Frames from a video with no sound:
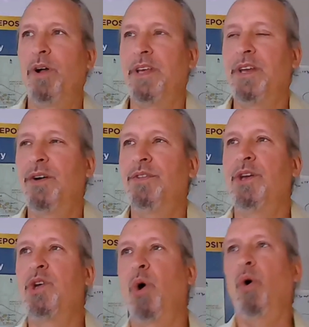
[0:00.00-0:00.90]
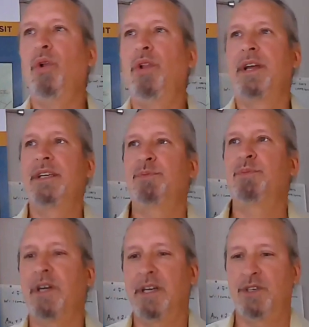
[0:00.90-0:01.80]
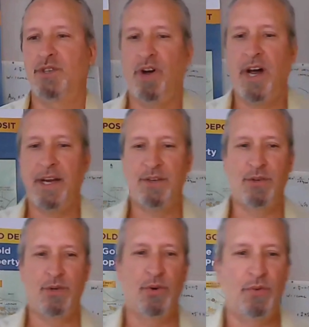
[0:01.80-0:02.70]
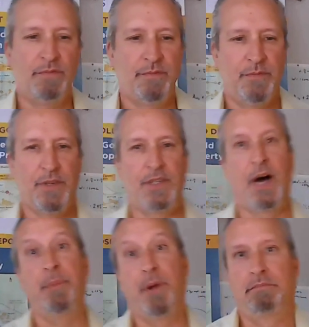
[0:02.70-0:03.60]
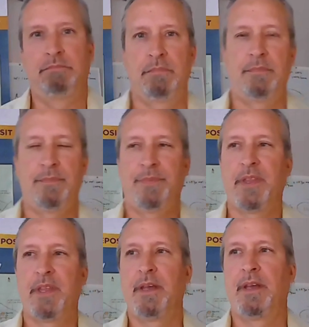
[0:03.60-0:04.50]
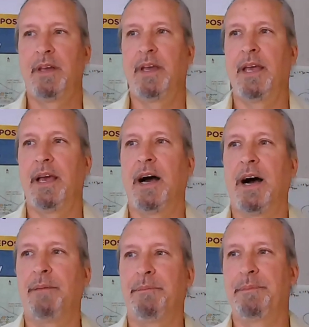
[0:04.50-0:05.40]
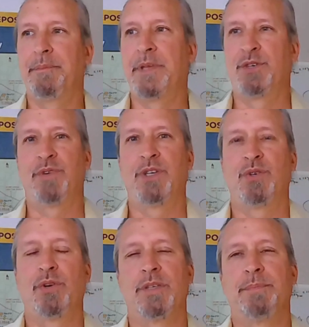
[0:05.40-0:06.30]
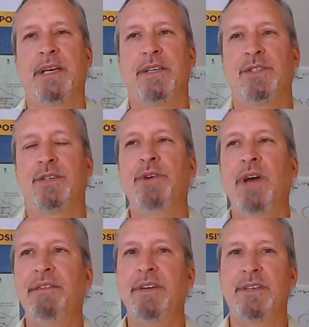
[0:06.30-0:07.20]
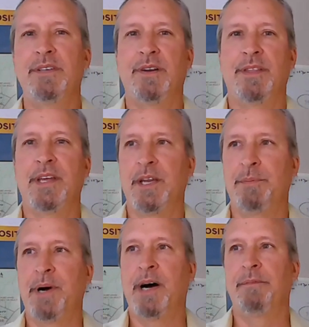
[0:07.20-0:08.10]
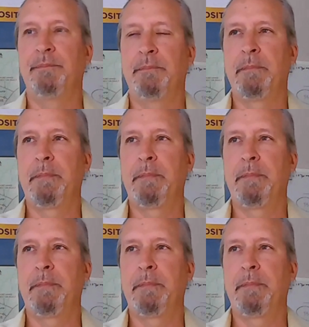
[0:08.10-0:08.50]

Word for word: well, you know, the goal is we're going to try to double um, this resource because you have to start thinking about